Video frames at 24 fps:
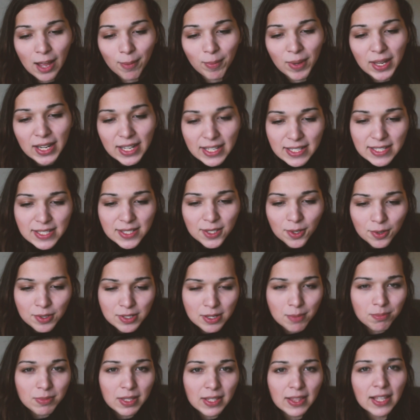it is still
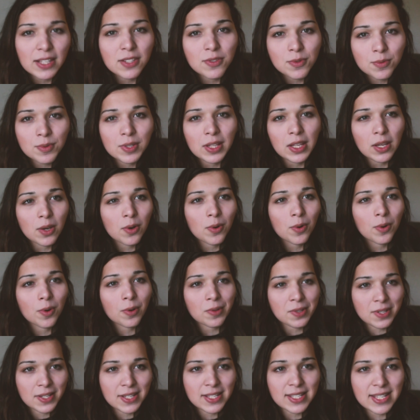something that's really
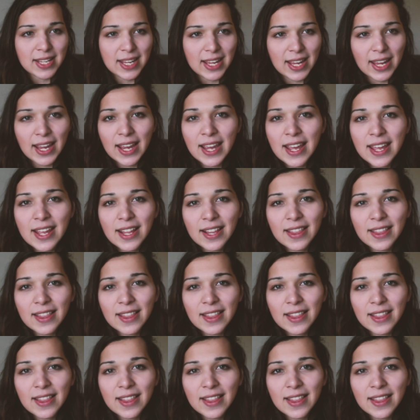cool to see,